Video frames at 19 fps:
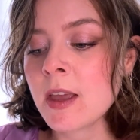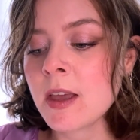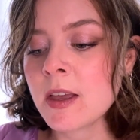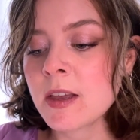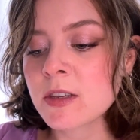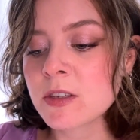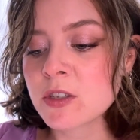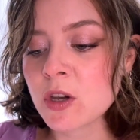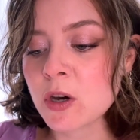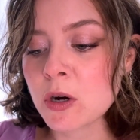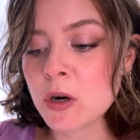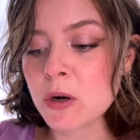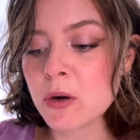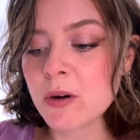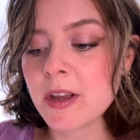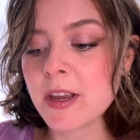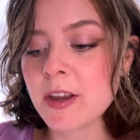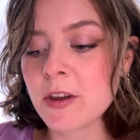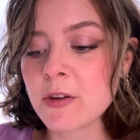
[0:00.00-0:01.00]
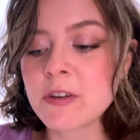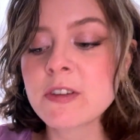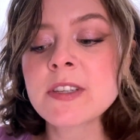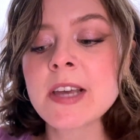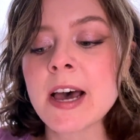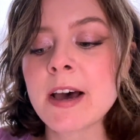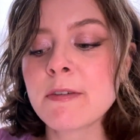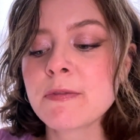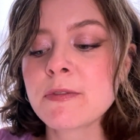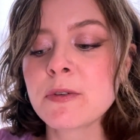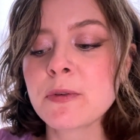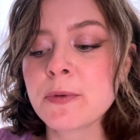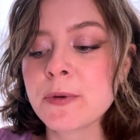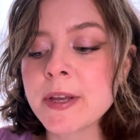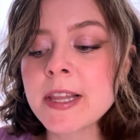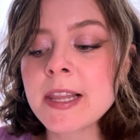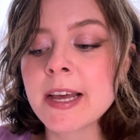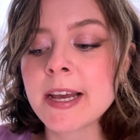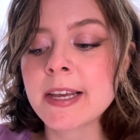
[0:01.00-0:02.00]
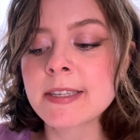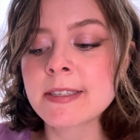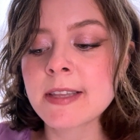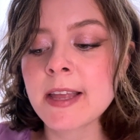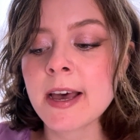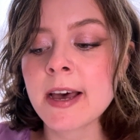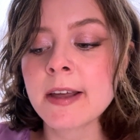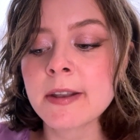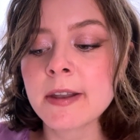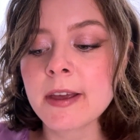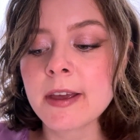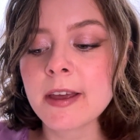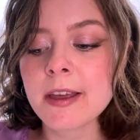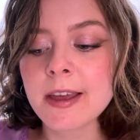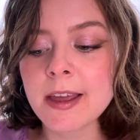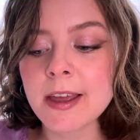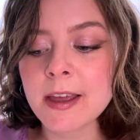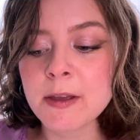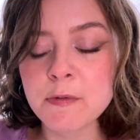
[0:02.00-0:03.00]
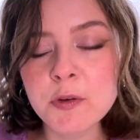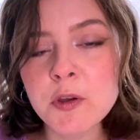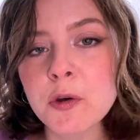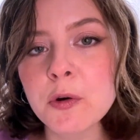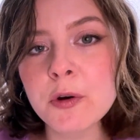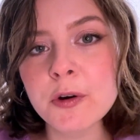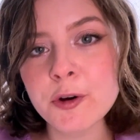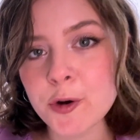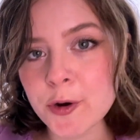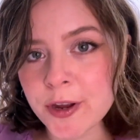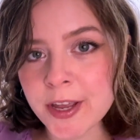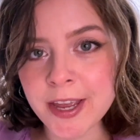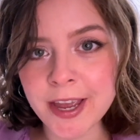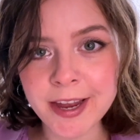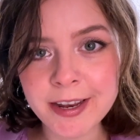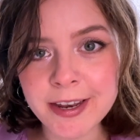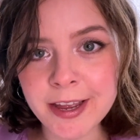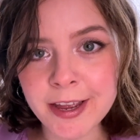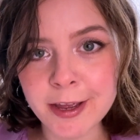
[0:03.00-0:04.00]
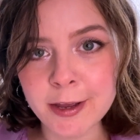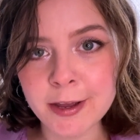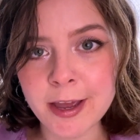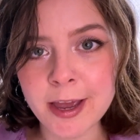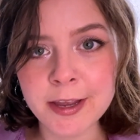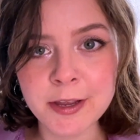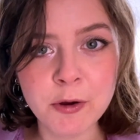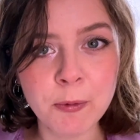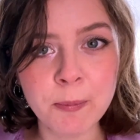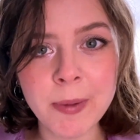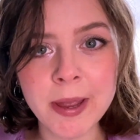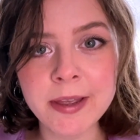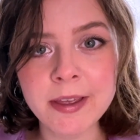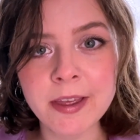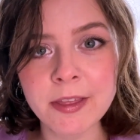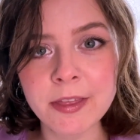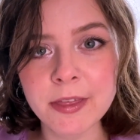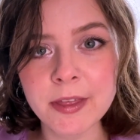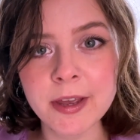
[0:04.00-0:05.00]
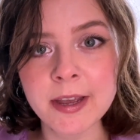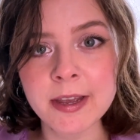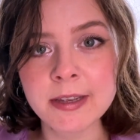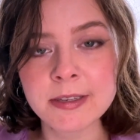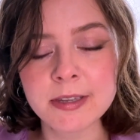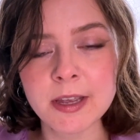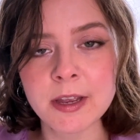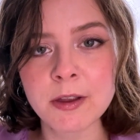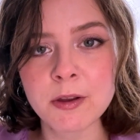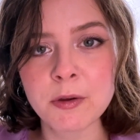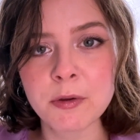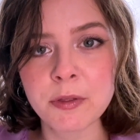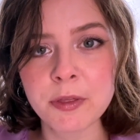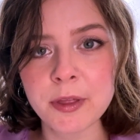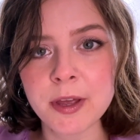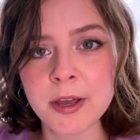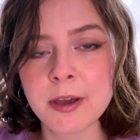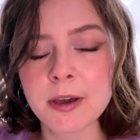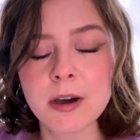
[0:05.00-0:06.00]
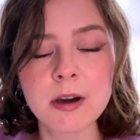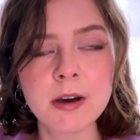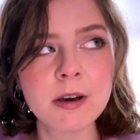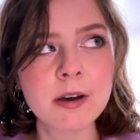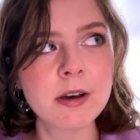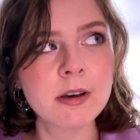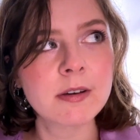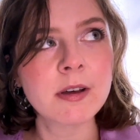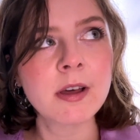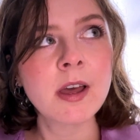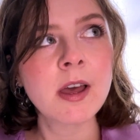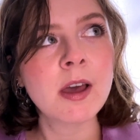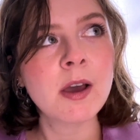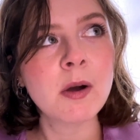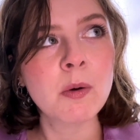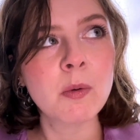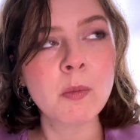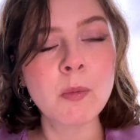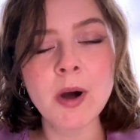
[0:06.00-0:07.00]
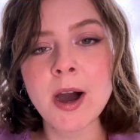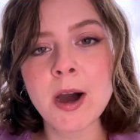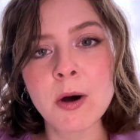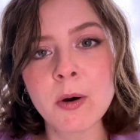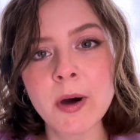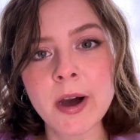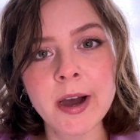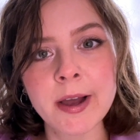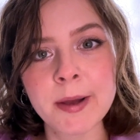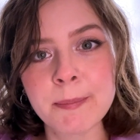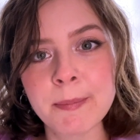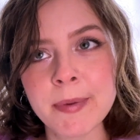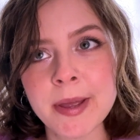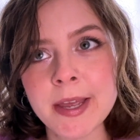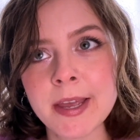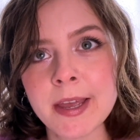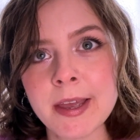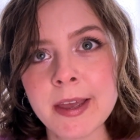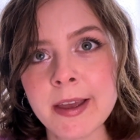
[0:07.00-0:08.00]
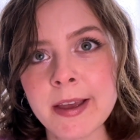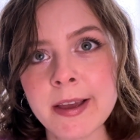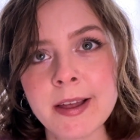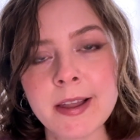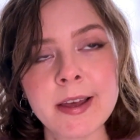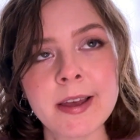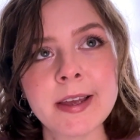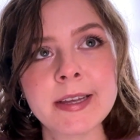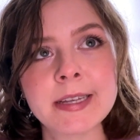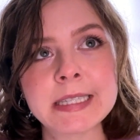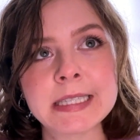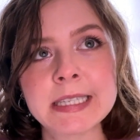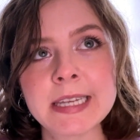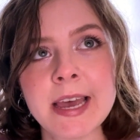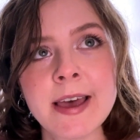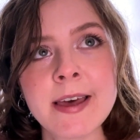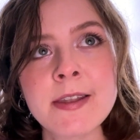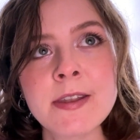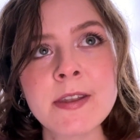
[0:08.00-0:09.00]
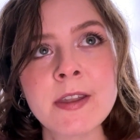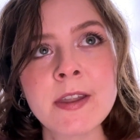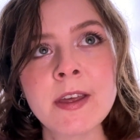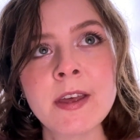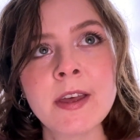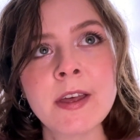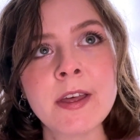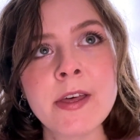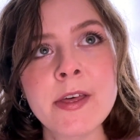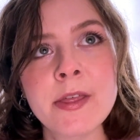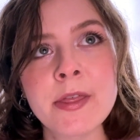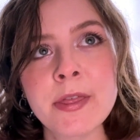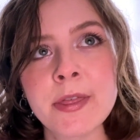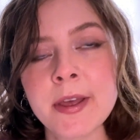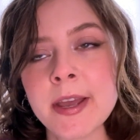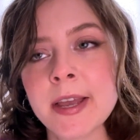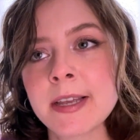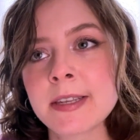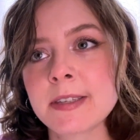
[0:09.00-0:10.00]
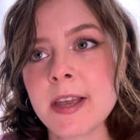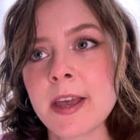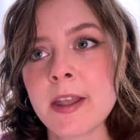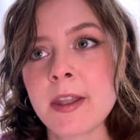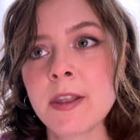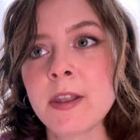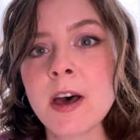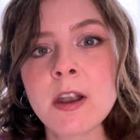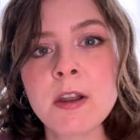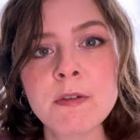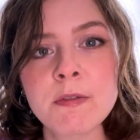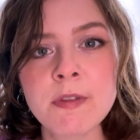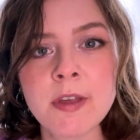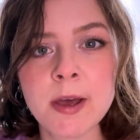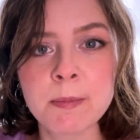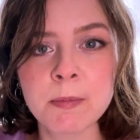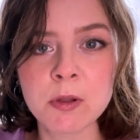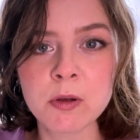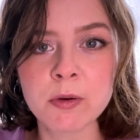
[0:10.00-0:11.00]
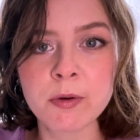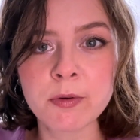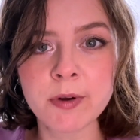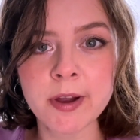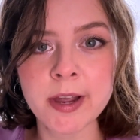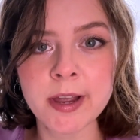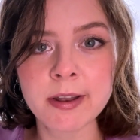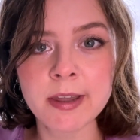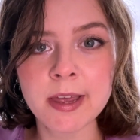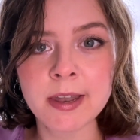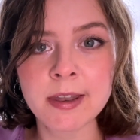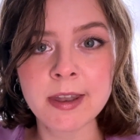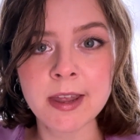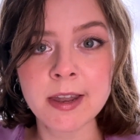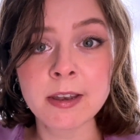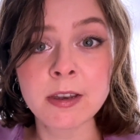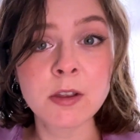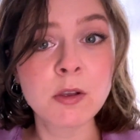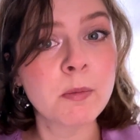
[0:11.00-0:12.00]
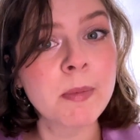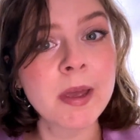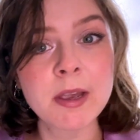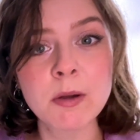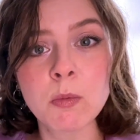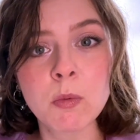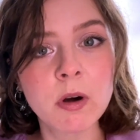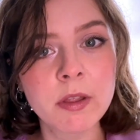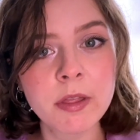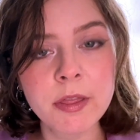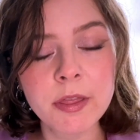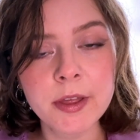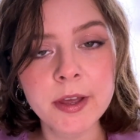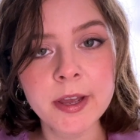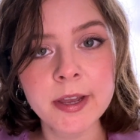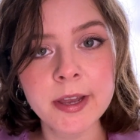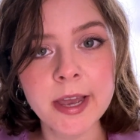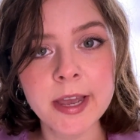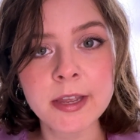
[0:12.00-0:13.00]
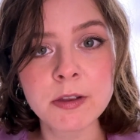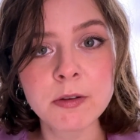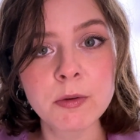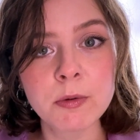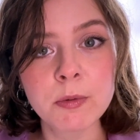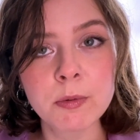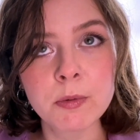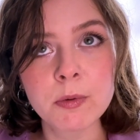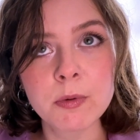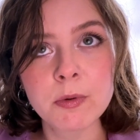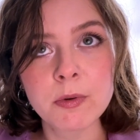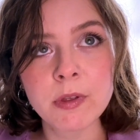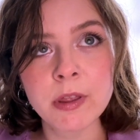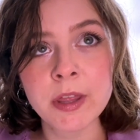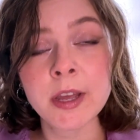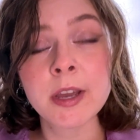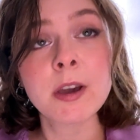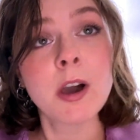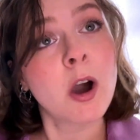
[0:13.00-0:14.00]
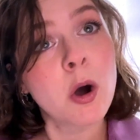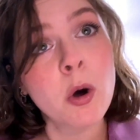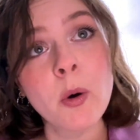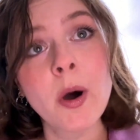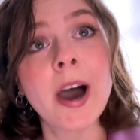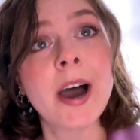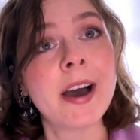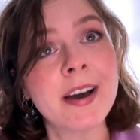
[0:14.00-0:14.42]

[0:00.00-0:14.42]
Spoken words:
So you just have to realize that if you're creating and you're making things and you think, wow, I'm making like 10 things and none of them look great. And then you make one thing and you think, oh,